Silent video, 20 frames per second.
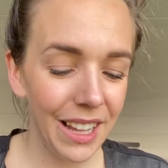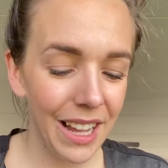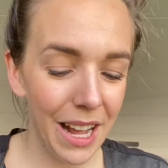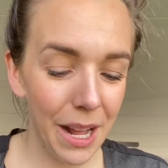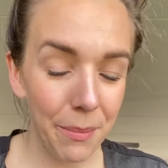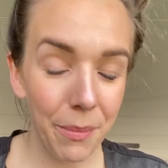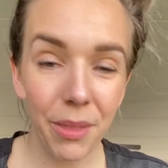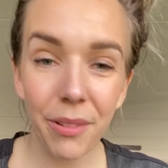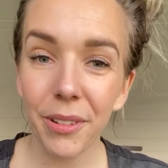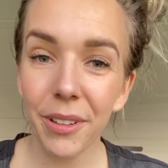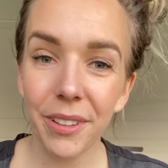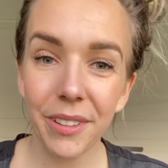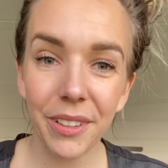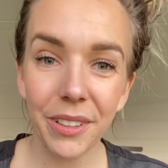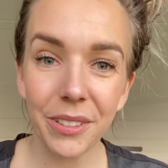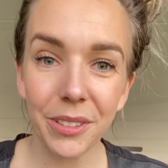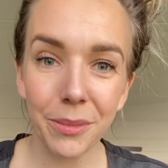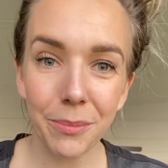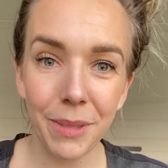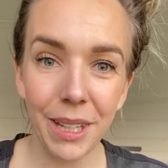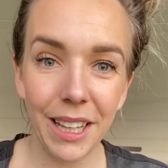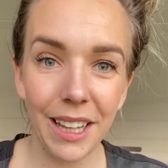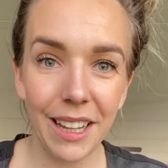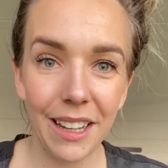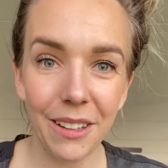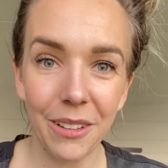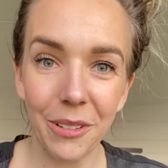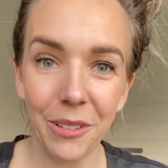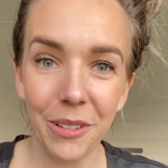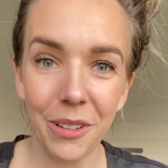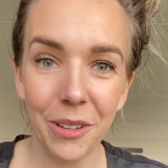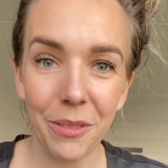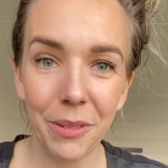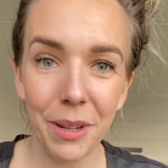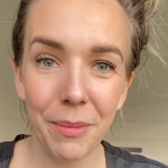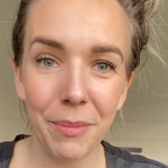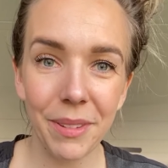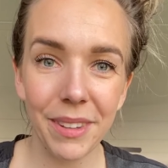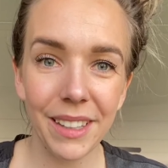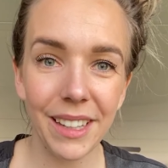um, through social media or her
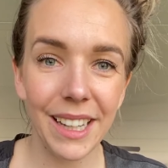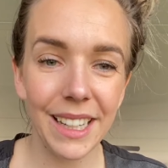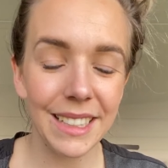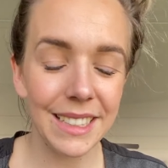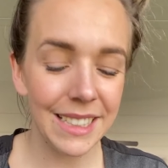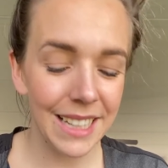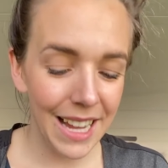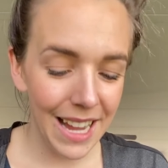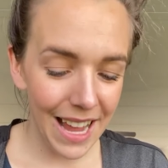website.